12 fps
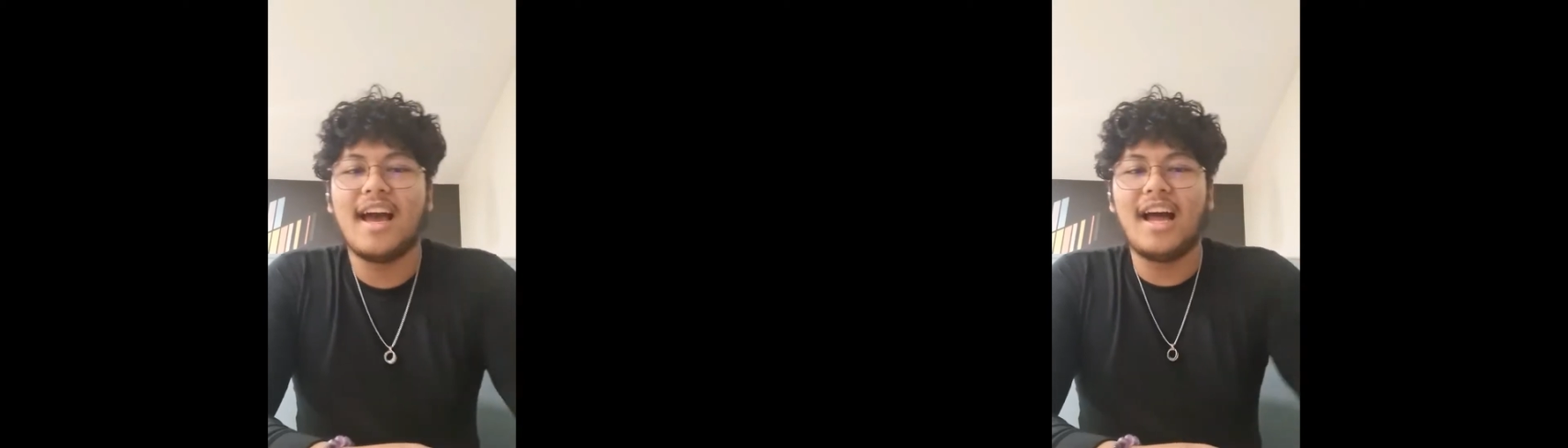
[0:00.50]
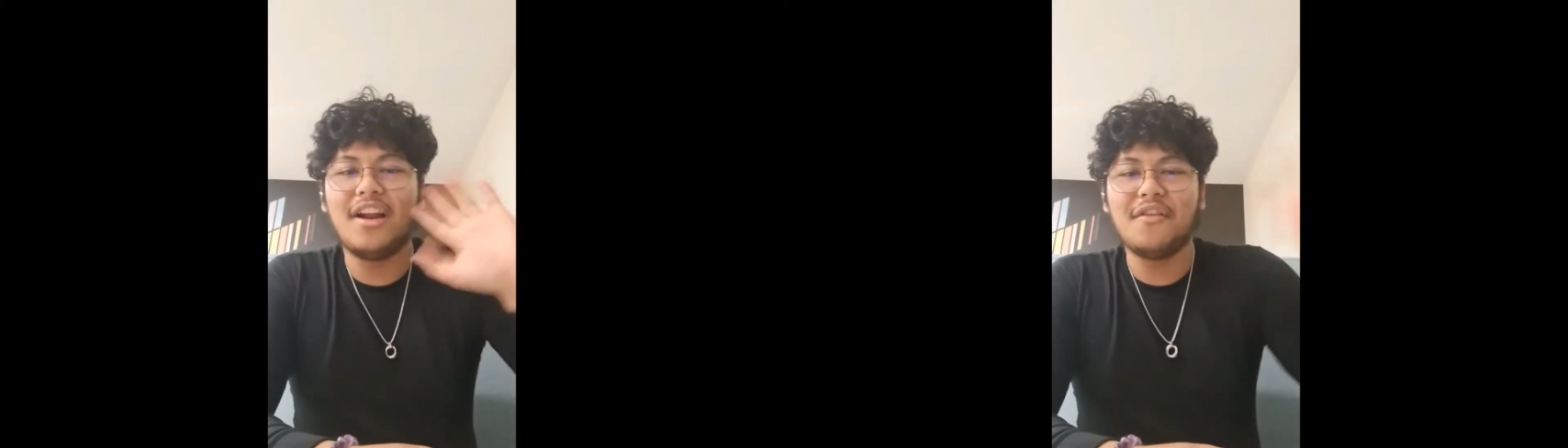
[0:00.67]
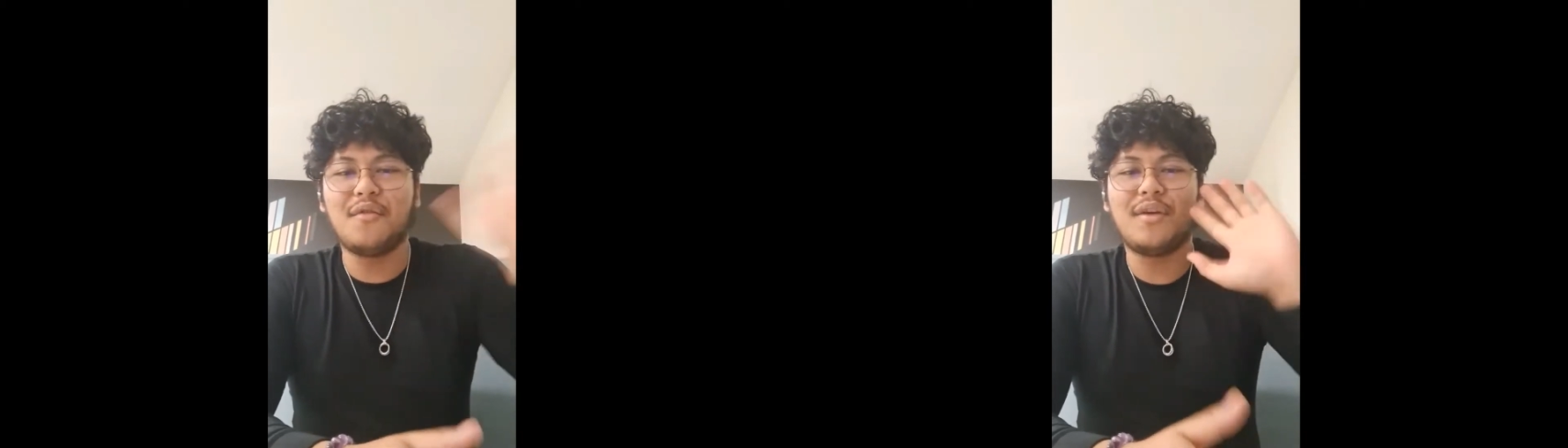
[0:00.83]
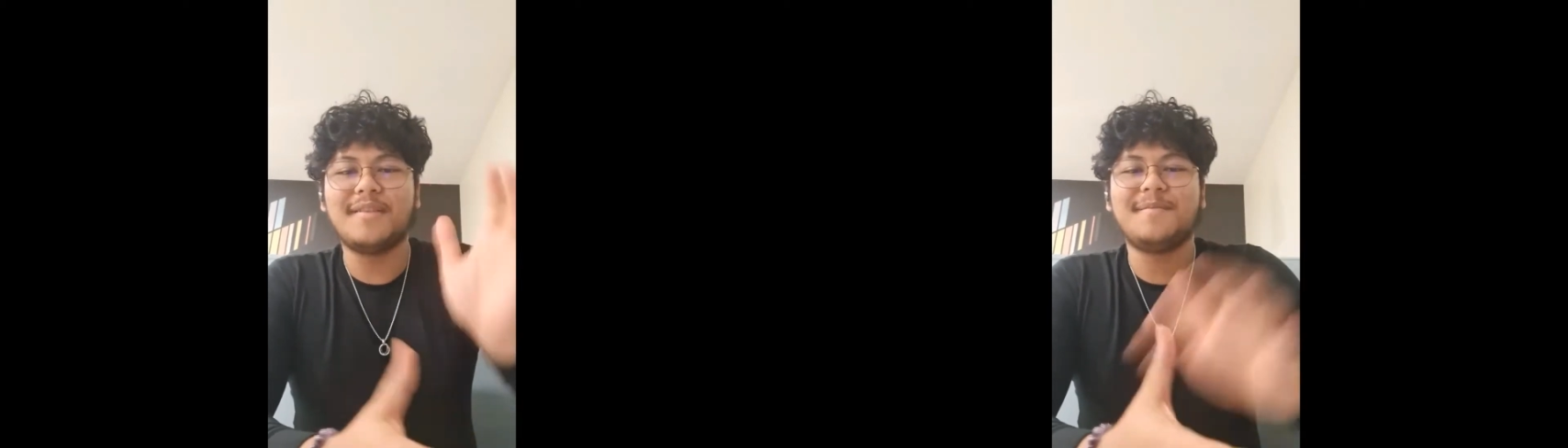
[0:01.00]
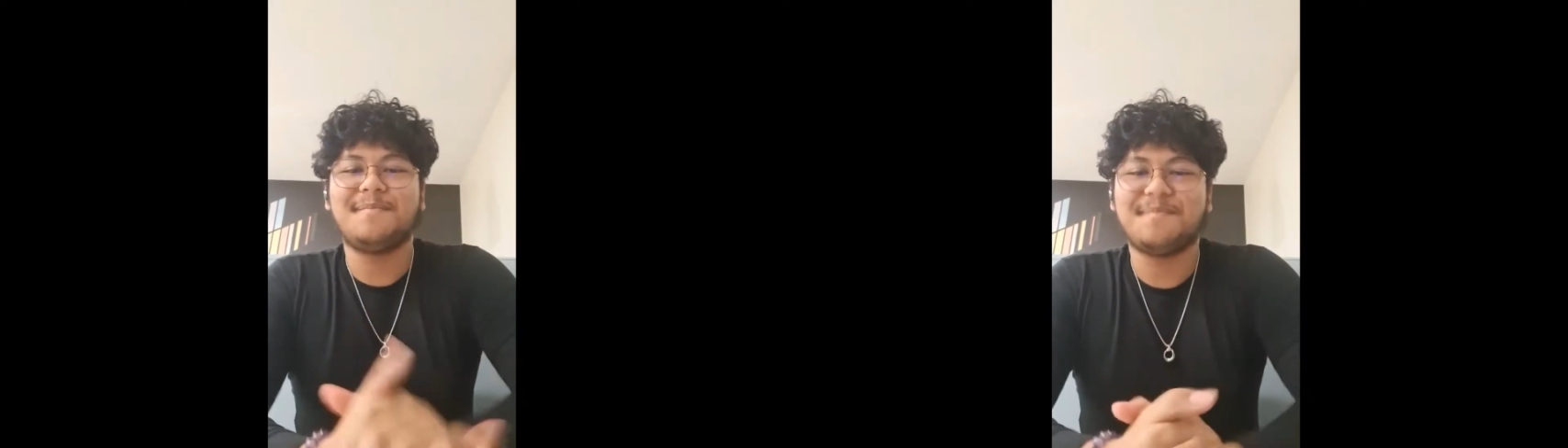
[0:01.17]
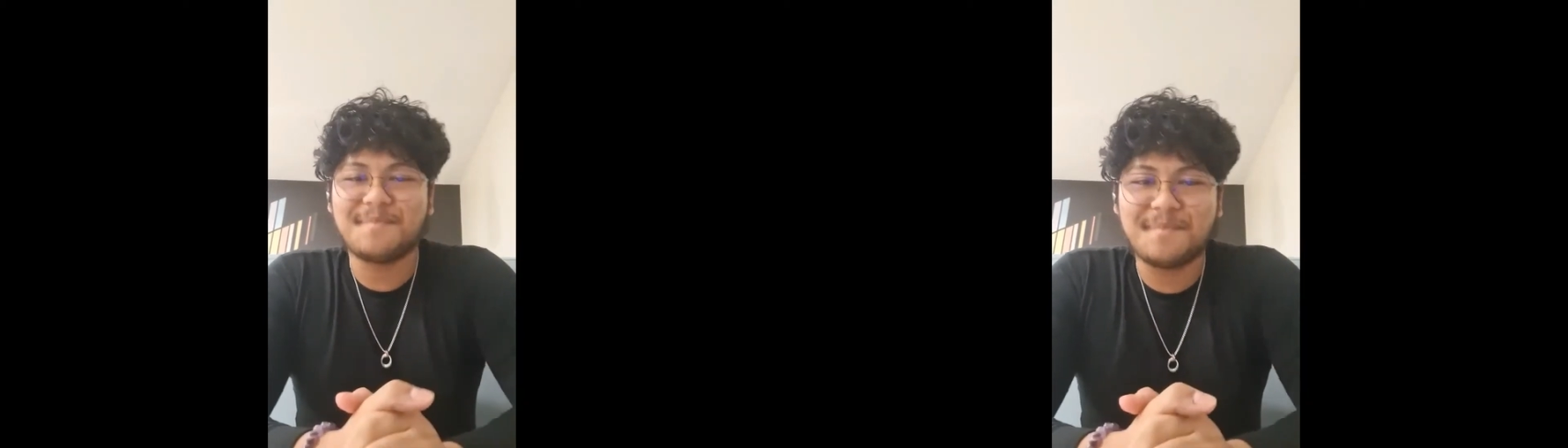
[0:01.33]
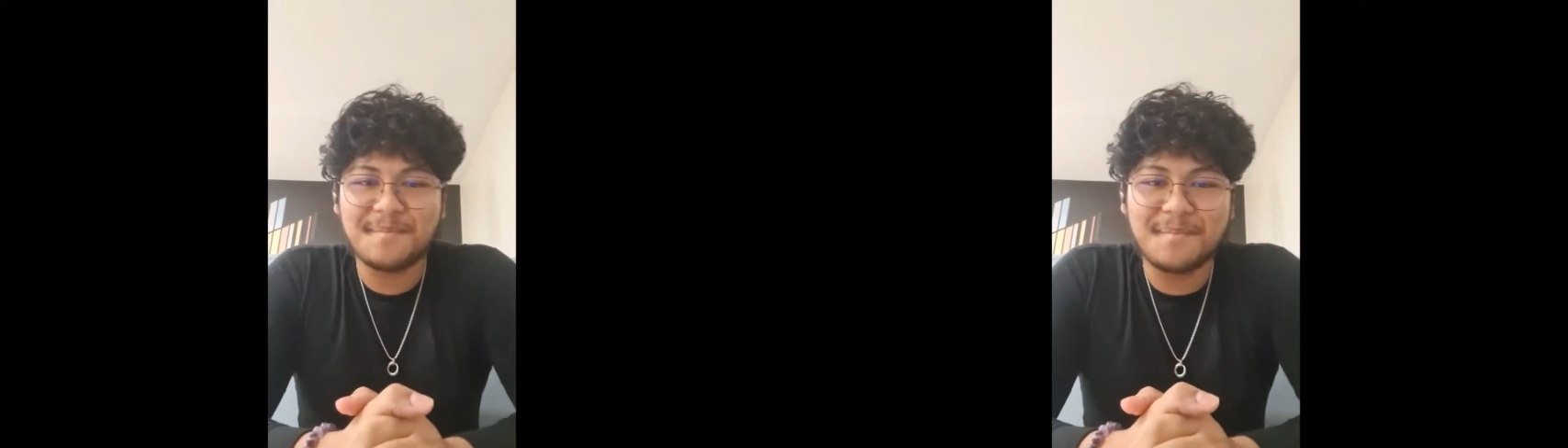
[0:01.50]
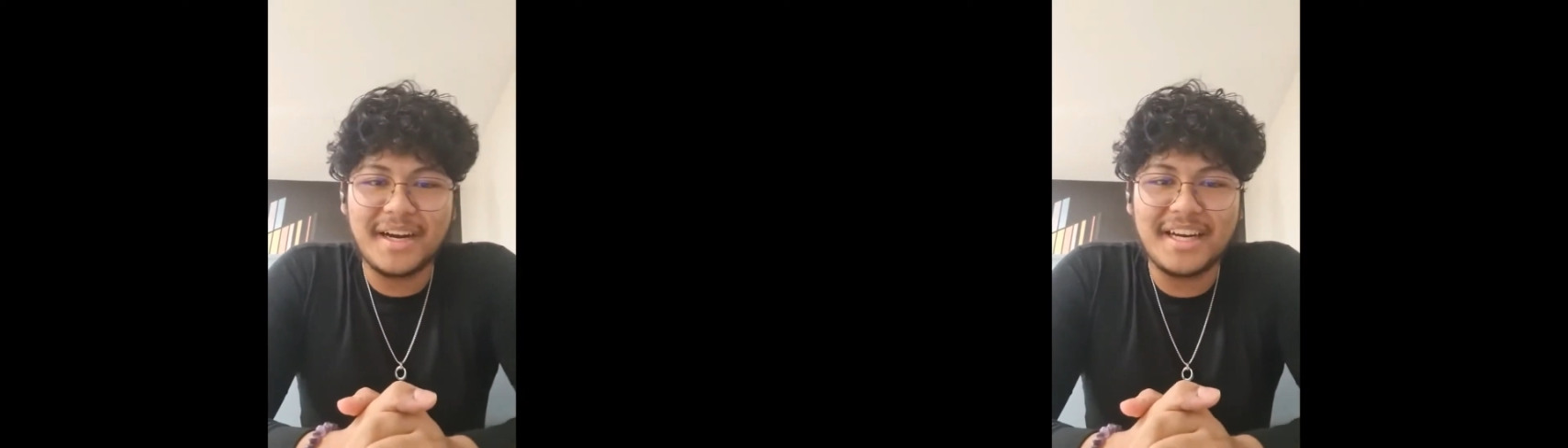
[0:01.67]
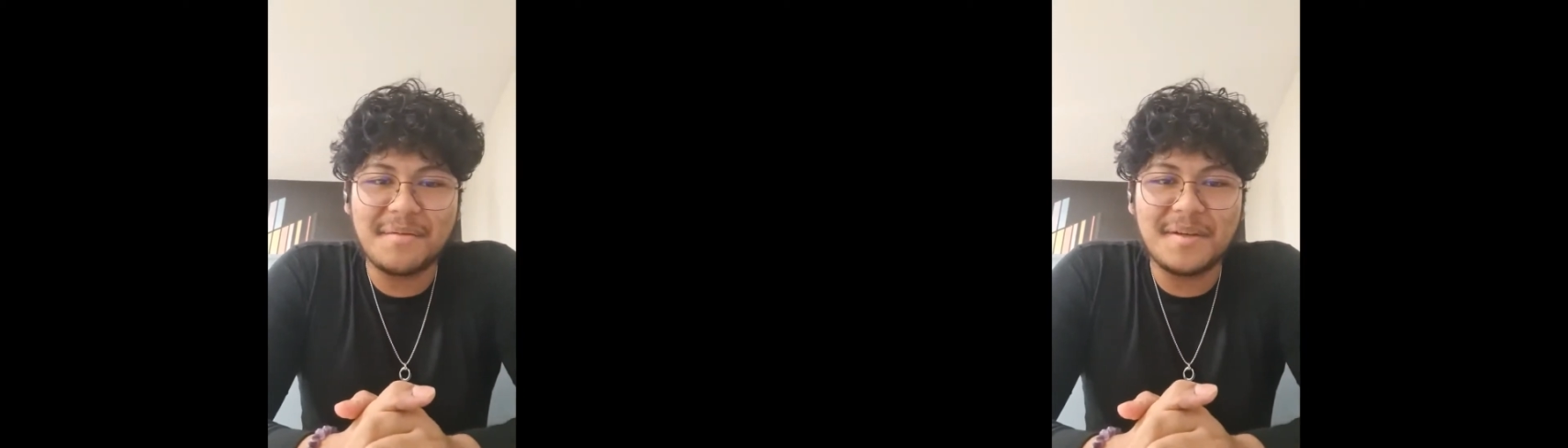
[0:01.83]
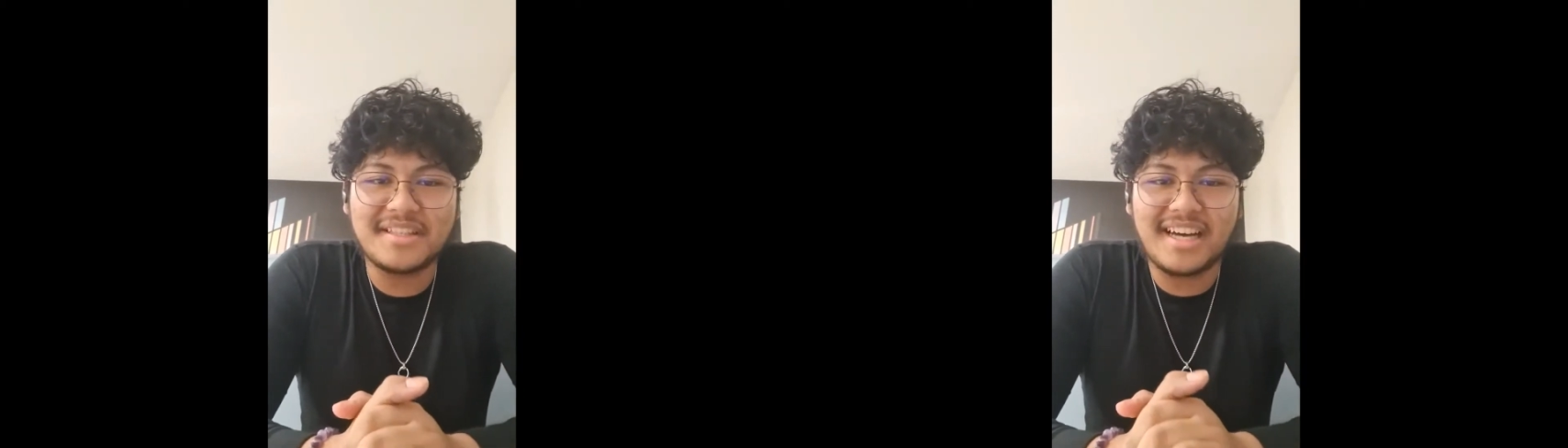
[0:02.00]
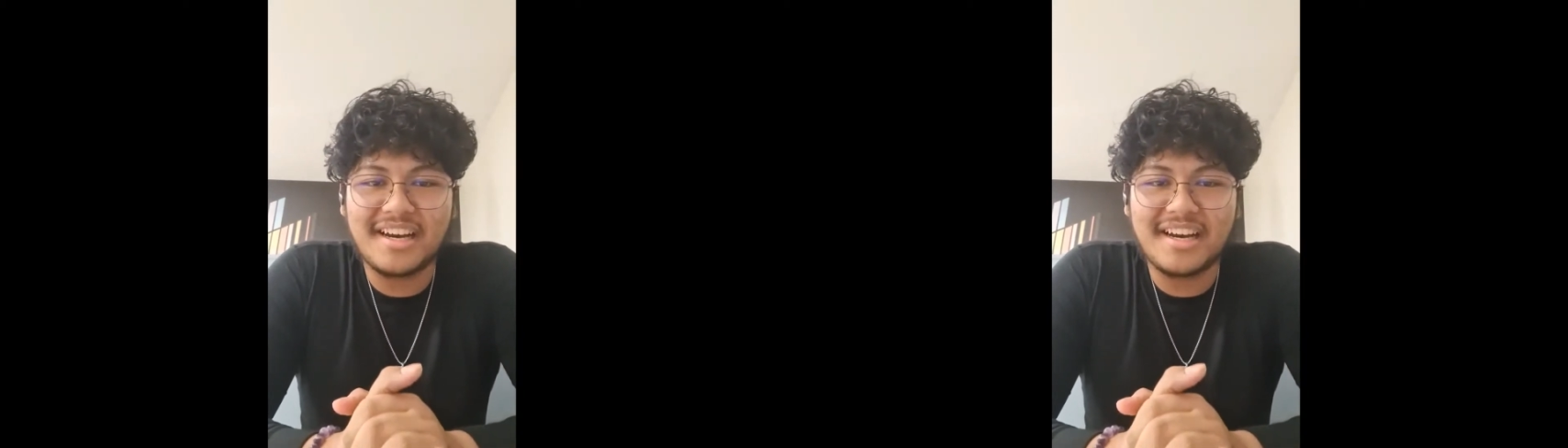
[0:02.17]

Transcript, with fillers: Hello everyone, my name is